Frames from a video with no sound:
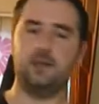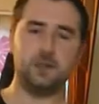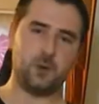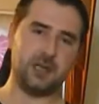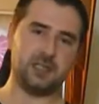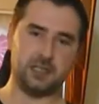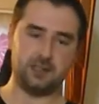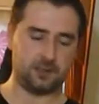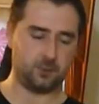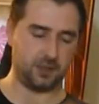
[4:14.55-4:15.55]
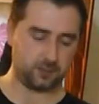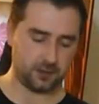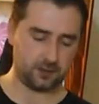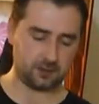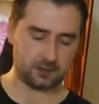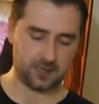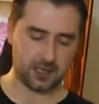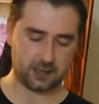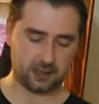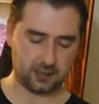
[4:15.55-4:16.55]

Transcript: bread yeast, which we use to make